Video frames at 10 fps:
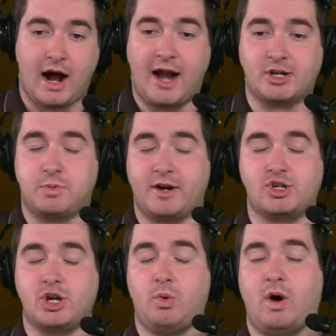I just want to
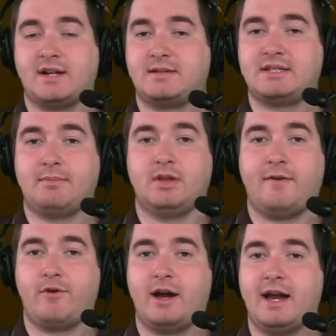show Watson some
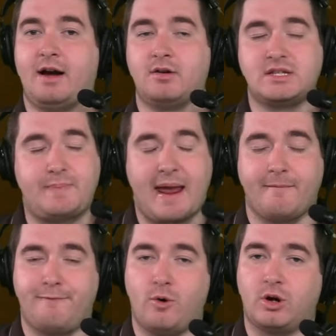love right now.
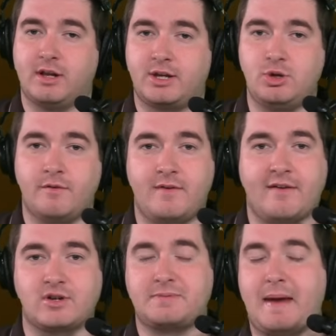Spam 4 like you have
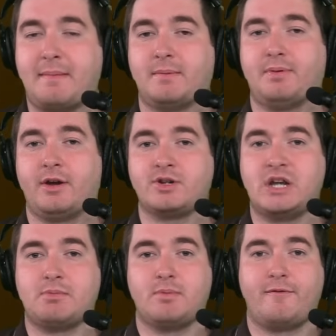never spammed a player's
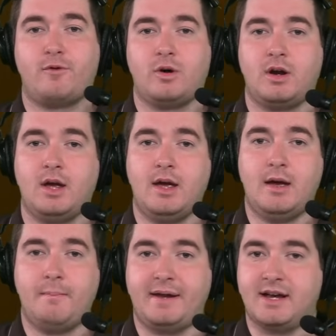number before,
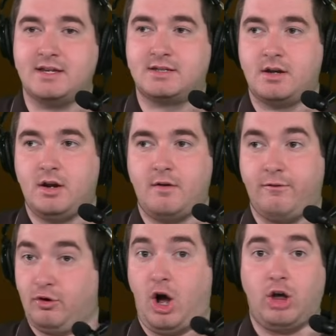because
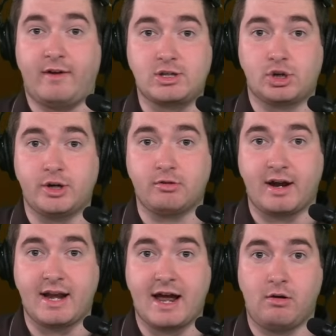for all of us hurting
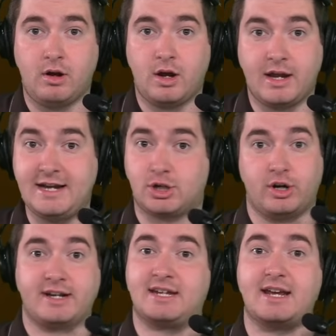right now, he's
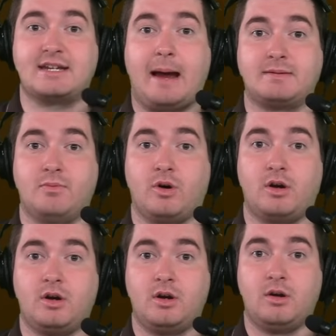hurting 10 times more,
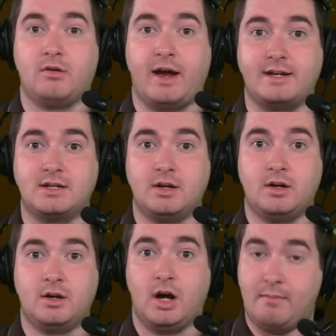right?
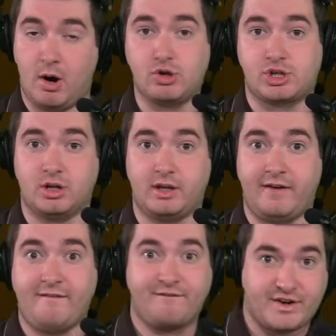
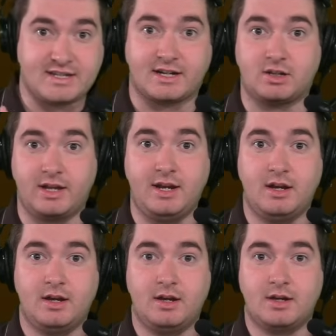Emotionally, physically.
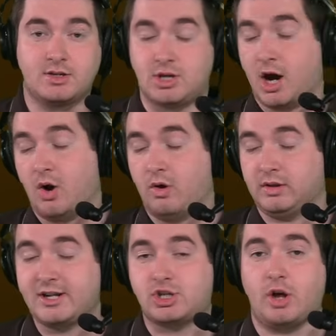So
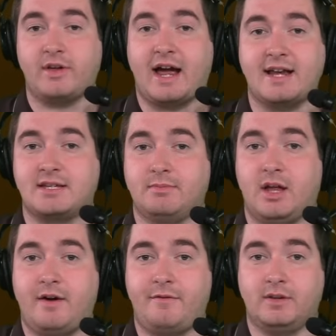let's show the guy some
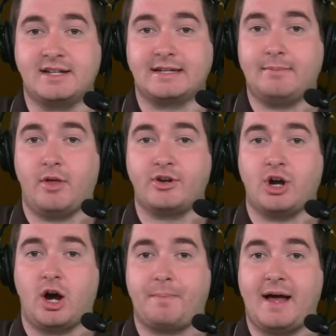love. Let's let him know the
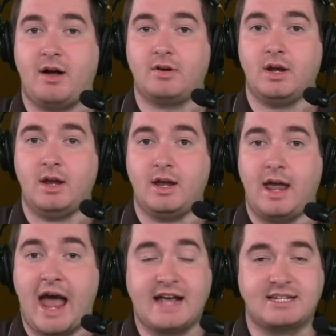dog pound
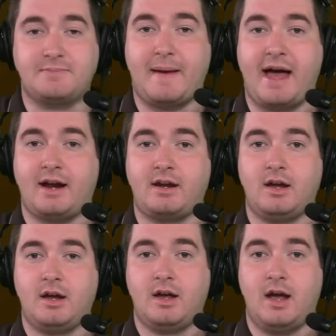has his back
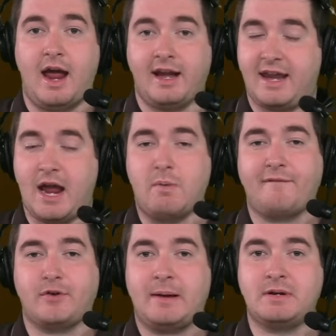and can't
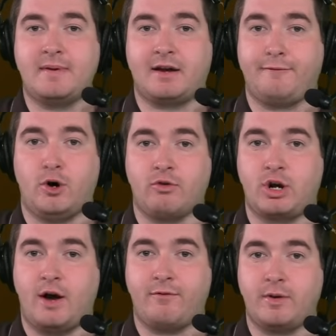wait for him to make a full
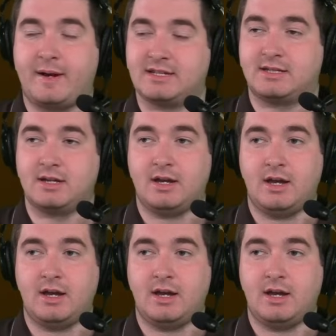recovery, because